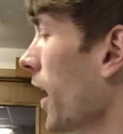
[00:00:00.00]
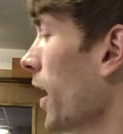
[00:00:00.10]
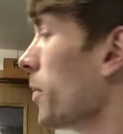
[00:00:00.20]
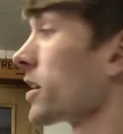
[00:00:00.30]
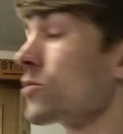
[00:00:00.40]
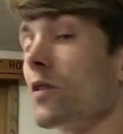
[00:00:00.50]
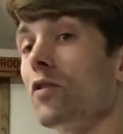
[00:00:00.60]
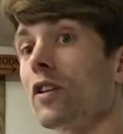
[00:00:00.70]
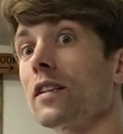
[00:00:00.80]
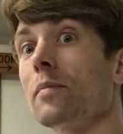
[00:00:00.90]
Because when
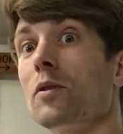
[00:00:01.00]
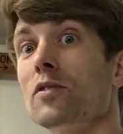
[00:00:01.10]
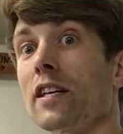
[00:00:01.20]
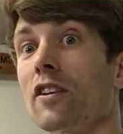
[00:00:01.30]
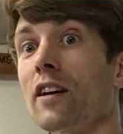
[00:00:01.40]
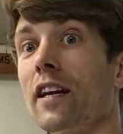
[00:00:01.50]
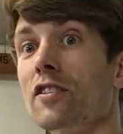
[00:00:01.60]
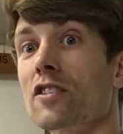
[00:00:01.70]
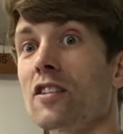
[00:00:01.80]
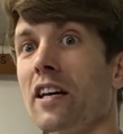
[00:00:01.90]
you look at the music, you're kind
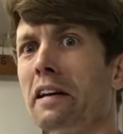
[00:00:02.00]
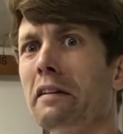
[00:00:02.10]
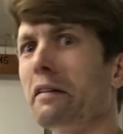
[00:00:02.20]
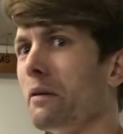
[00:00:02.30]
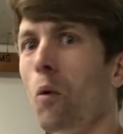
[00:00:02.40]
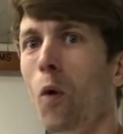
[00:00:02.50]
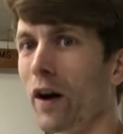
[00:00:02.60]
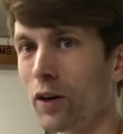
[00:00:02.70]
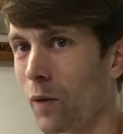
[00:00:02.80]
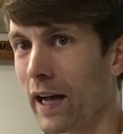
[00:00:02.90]
of just like,
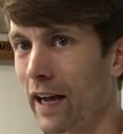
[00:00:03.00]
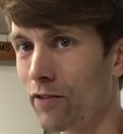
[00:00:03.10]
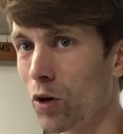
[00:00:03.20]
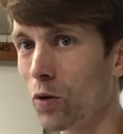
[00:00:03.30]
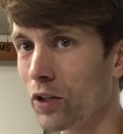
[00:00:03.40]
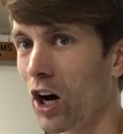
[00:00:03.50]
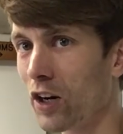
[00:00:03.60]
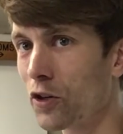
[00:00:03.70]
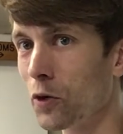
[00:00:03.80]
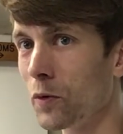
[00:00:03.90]
what do I have to hold
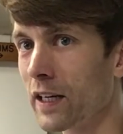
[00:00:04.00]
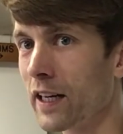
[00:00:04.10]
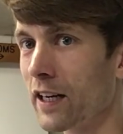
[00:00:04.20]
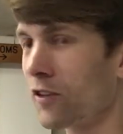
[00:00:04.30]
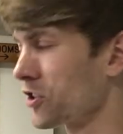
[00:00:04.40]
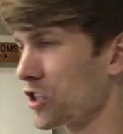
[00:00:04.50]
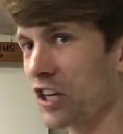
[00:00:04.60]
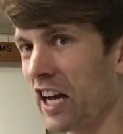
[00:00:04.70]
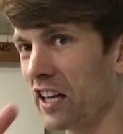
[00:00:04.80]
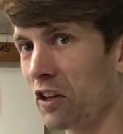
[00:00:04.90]
on to in here? It's
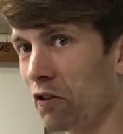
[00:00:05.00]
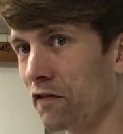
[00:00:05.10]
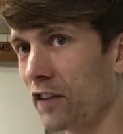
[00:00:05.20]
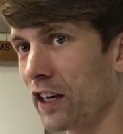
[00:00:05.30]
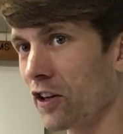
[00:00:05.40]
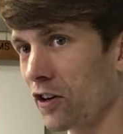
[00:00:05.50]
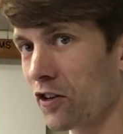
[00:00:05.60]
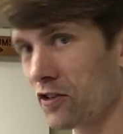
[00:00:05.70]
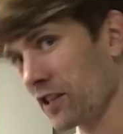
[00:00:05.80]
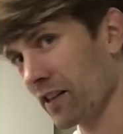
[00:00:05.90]
just kind of little
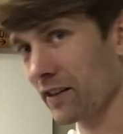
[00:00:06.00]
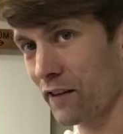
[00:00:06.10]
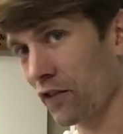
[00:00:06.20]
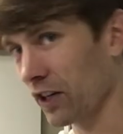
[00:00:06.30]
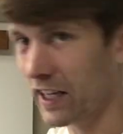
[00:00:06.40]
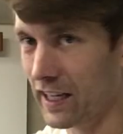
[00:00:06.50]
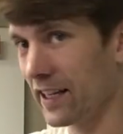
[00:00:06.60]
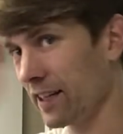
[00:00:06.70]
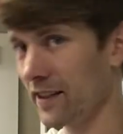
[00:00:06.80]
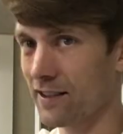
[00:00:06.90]
figures and different
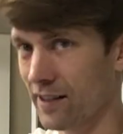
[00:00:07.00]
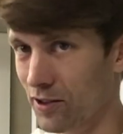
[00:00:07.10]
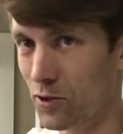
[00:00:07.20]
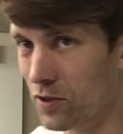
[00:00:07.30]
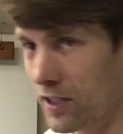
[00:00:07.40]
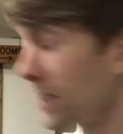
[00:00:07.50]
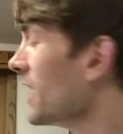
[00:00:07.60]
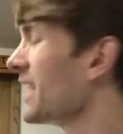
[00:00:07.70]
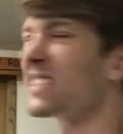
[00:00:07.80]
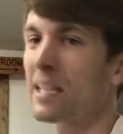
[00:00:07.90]
keys and all sorts of,
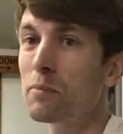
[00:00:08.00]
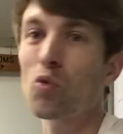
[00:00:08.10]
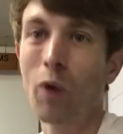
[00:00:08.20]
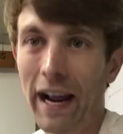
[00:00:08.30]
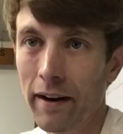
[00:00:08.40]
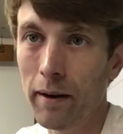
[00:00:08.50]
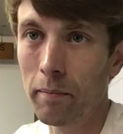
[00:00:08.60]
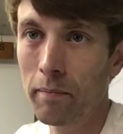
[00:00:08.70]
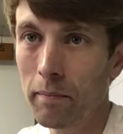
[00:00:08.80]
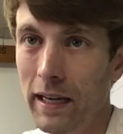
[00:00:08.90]
seems
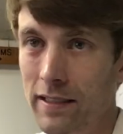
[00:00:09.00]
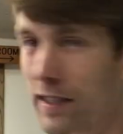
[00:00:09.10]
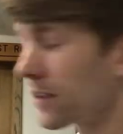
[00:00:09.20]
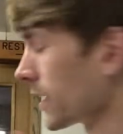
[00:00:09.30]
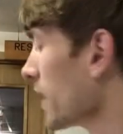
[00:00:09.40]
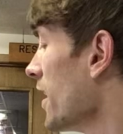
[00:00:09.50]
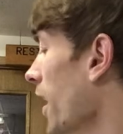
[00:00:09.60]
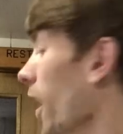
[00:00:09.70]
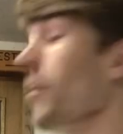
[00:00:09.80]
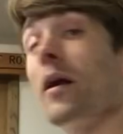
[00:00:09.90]
random, basically.
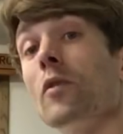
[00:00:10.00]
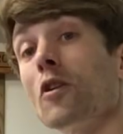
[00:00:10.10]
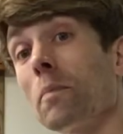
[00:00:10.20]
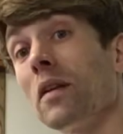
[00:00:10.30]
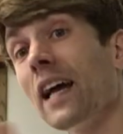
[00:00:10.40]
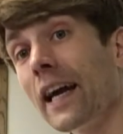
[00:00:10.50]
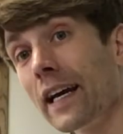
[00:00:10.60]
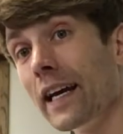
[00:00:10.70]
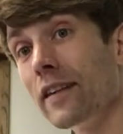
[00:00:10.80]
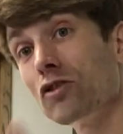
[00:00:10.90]
And when you're
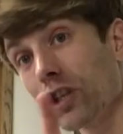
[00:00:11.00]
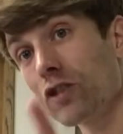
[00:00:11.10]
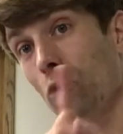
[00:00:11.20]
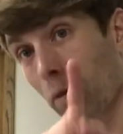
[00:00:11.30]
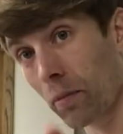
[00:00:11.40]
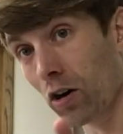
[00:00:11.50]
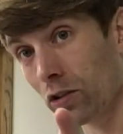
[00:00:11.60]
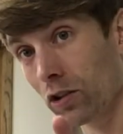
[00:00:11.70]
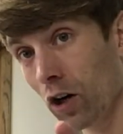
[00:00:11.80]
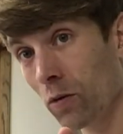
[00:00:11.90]
playing it, just your part
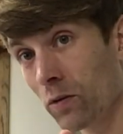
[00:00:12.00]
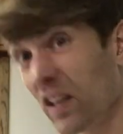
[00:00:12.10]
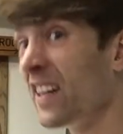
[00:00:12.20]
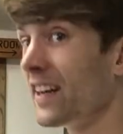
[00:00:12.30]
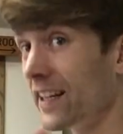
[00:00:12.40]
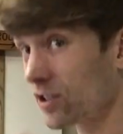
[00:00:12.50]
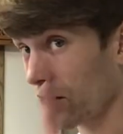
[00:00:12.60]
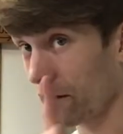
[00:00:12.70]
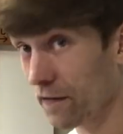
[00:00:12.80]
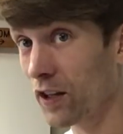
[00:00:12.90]
alone, it's
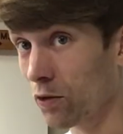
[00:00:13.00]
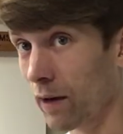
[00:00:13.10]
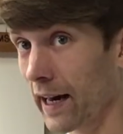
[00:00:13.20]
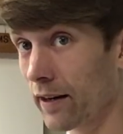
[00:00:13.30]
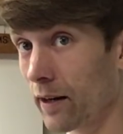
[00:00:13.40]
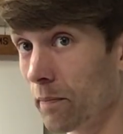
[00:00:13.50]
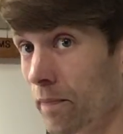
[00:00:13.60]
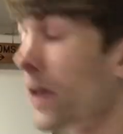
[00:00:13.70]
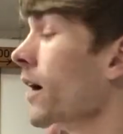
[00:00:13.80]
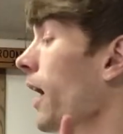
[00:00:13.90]
going to feel
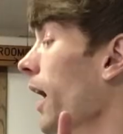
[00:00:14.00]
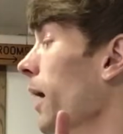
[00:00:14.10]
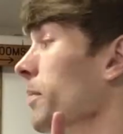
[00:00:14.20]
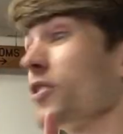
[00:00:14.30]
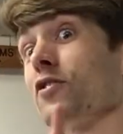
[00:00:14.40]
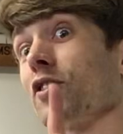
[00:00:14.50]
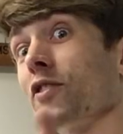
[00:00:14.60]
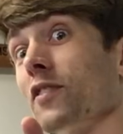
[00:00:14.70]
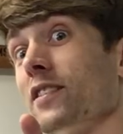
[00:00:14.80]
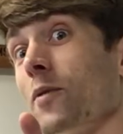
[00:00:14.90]
random. But there's a
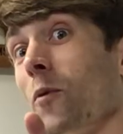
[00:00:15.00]
good reason